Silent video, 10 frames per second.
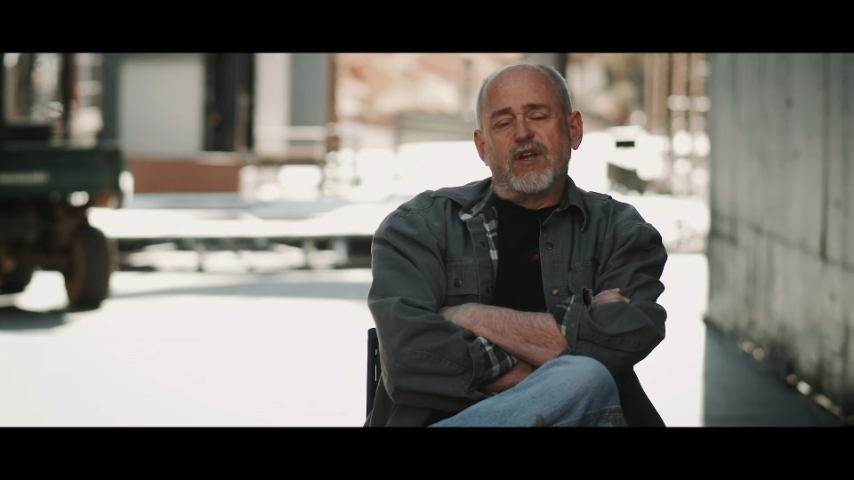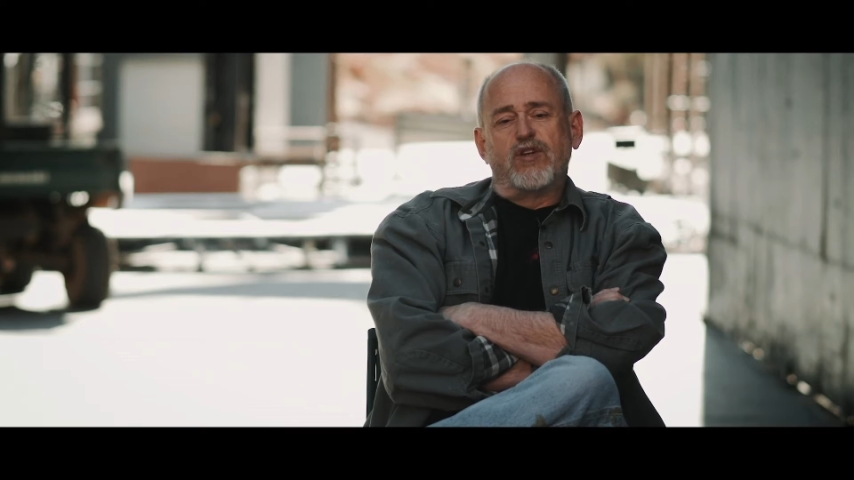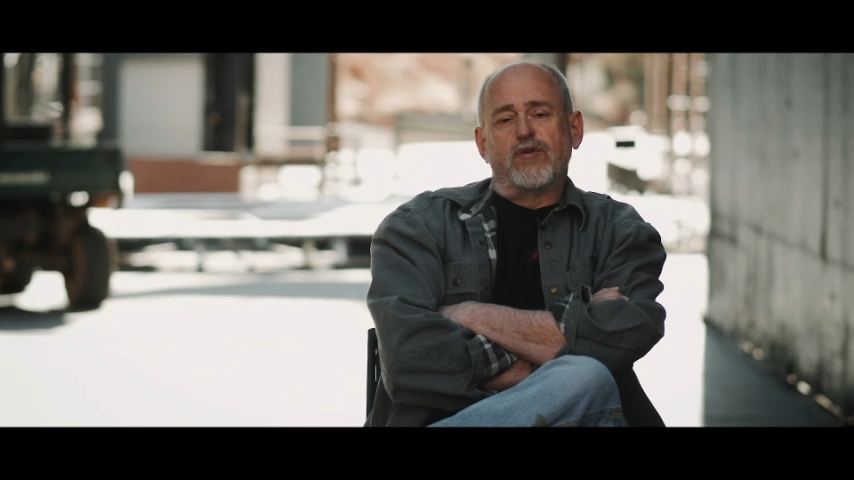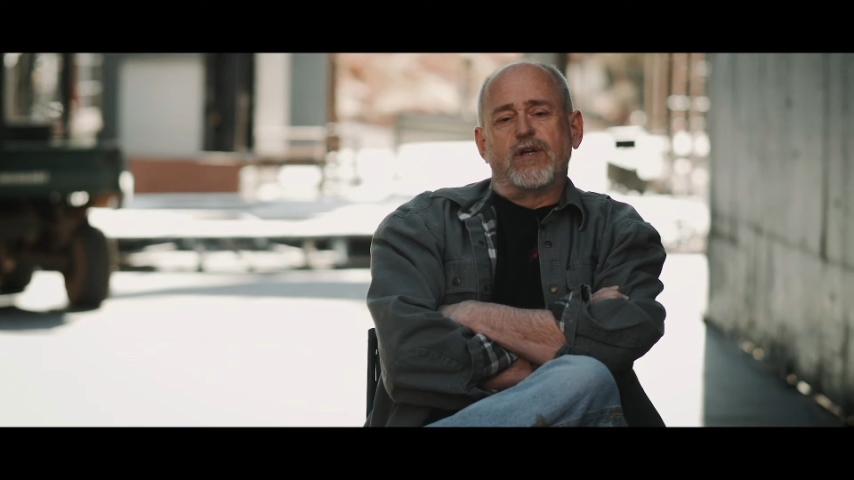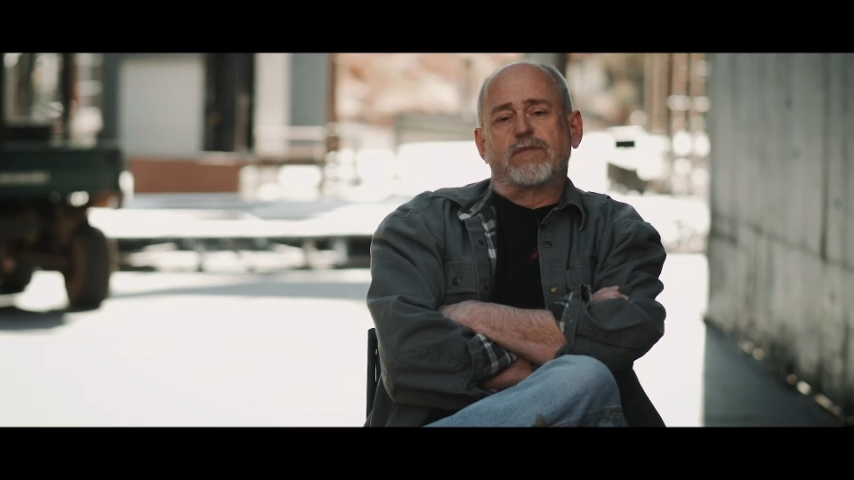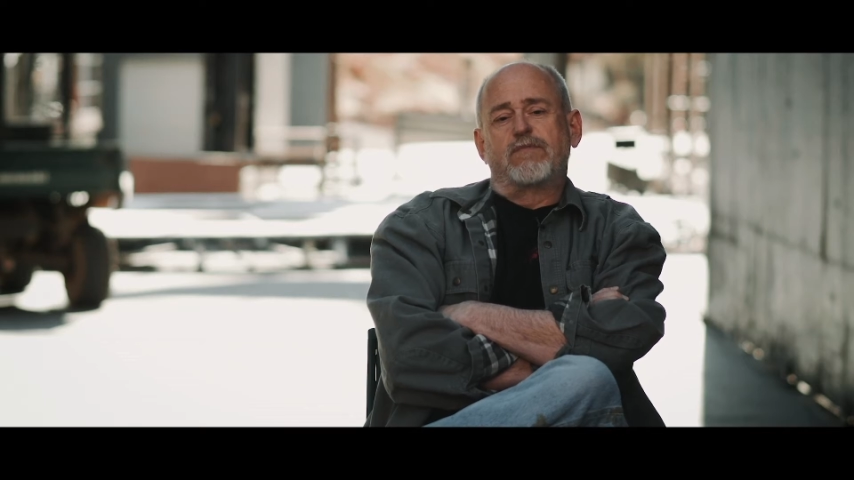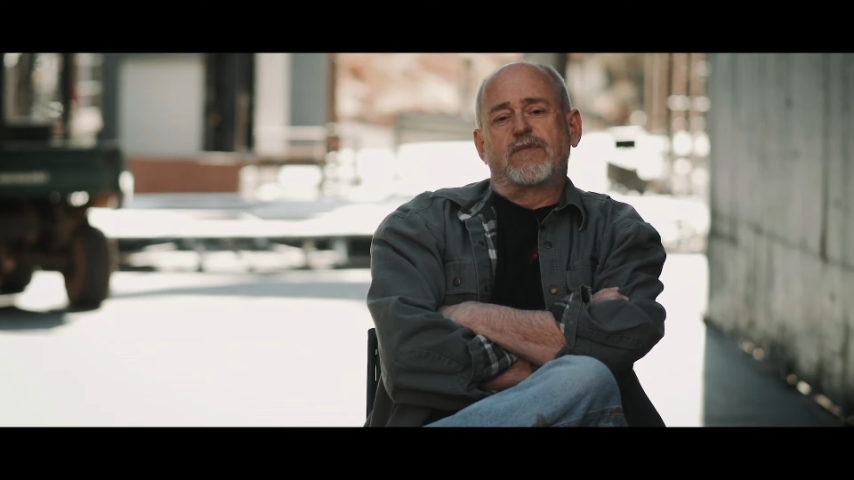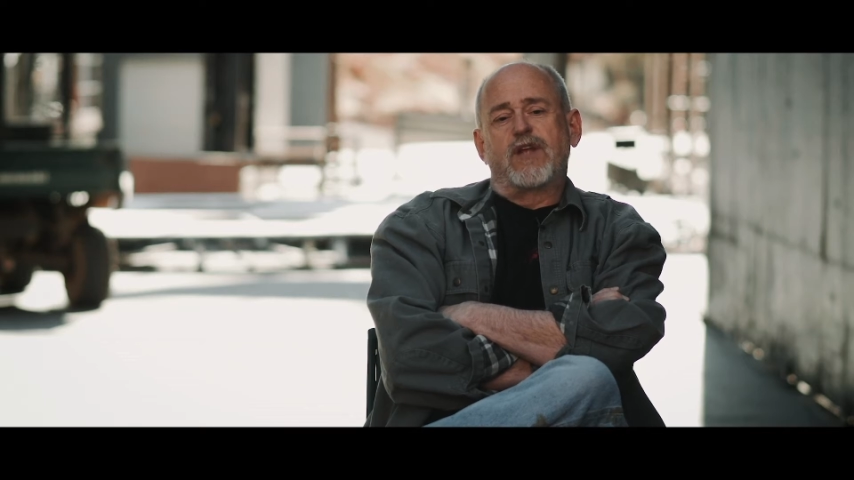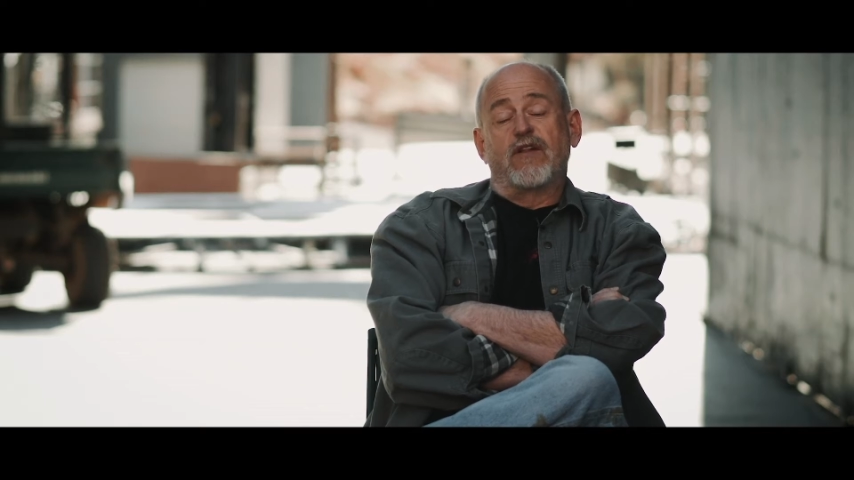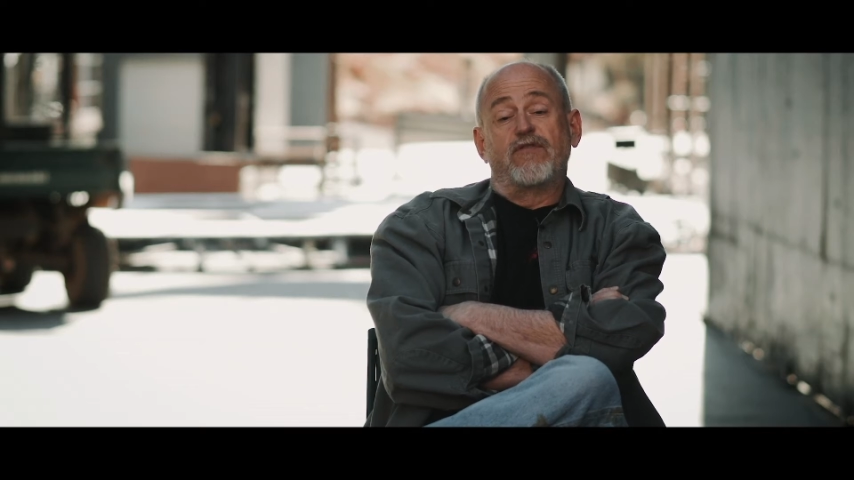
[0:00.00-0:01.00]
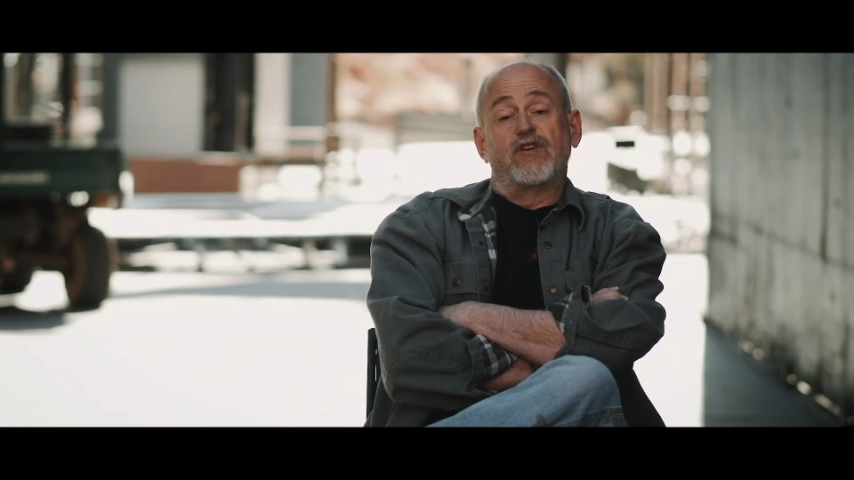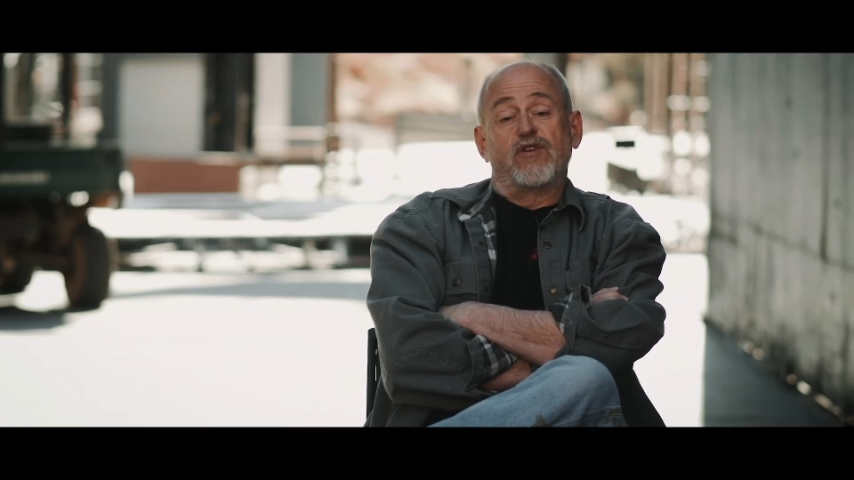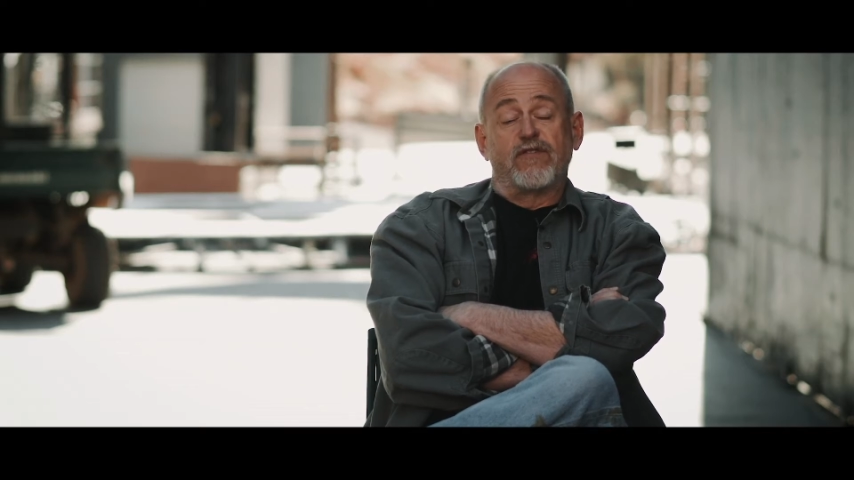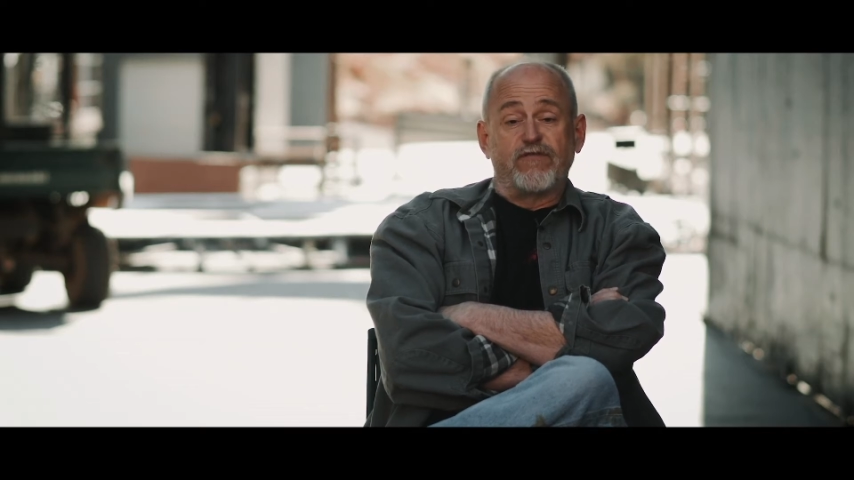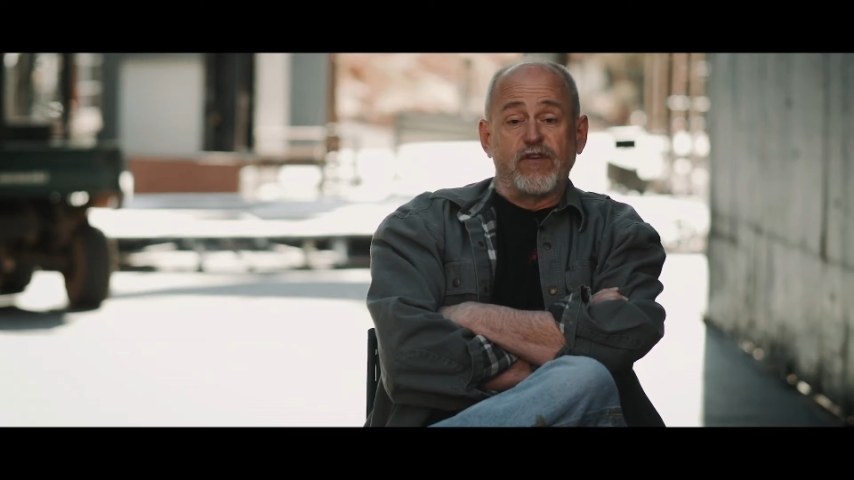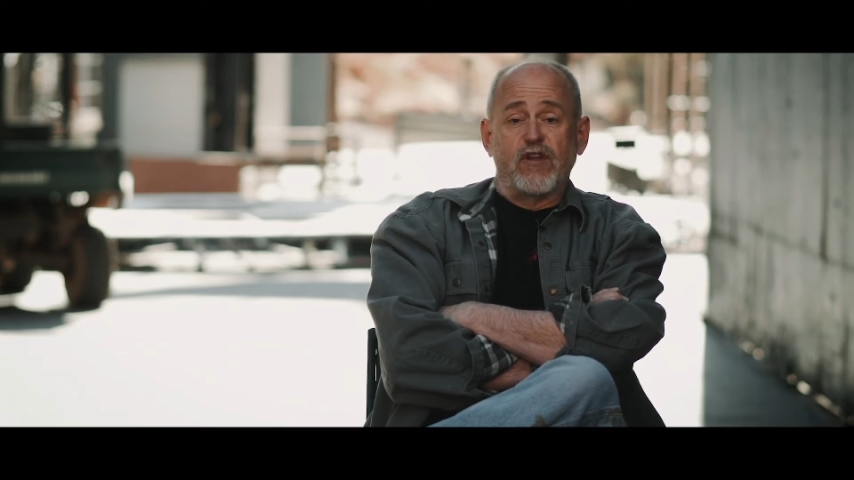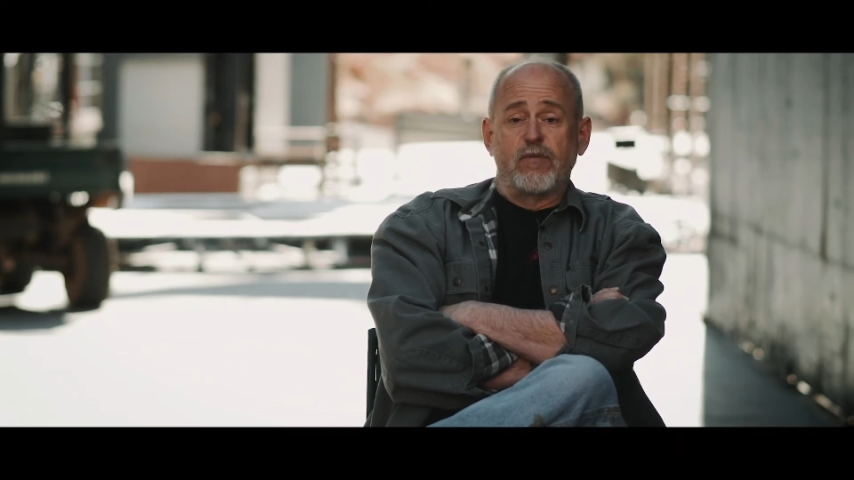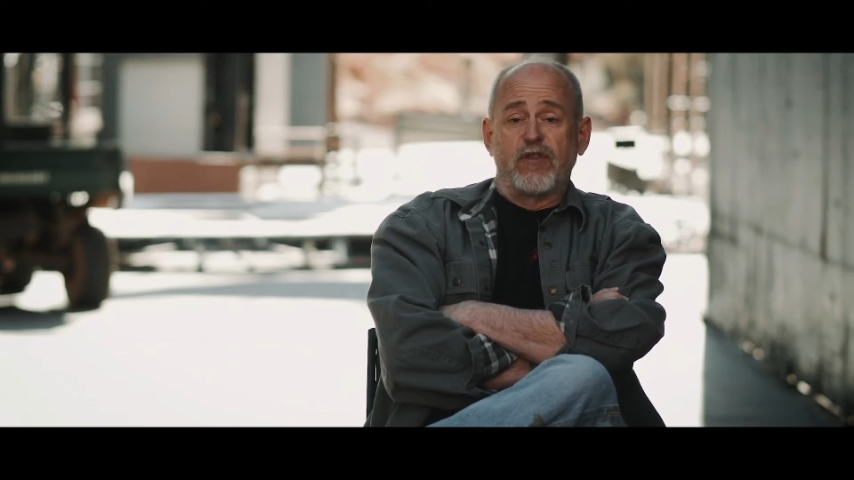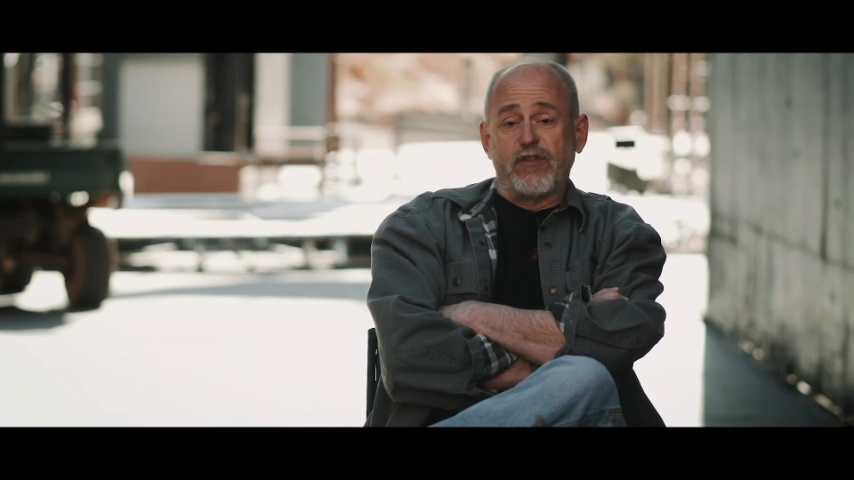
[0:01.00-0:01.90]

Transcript: been doing television and film